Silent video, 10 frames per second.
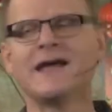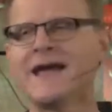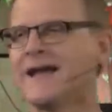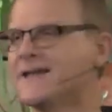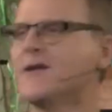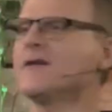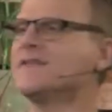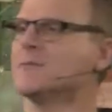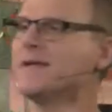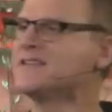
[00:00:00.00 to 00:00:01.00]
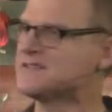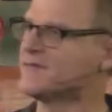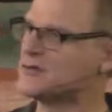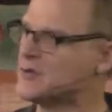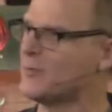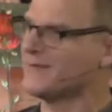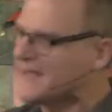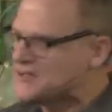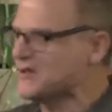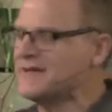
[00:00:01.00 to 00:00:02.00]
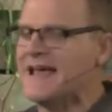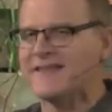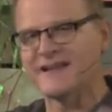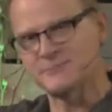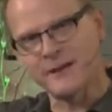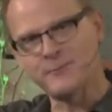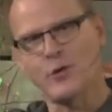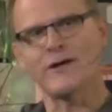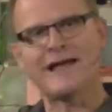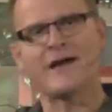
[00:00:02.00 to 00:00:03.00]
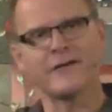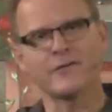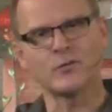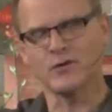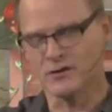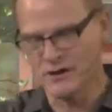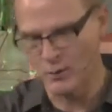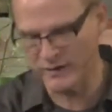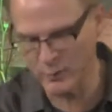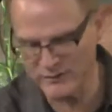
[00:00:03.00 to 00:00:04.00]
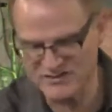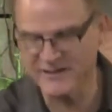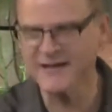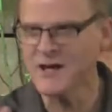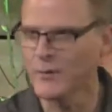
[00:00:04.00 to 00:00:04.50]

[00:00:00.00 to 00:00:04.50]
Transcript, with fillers: And here, in the midst of the tribulation that's being poured out on the world, what do we see?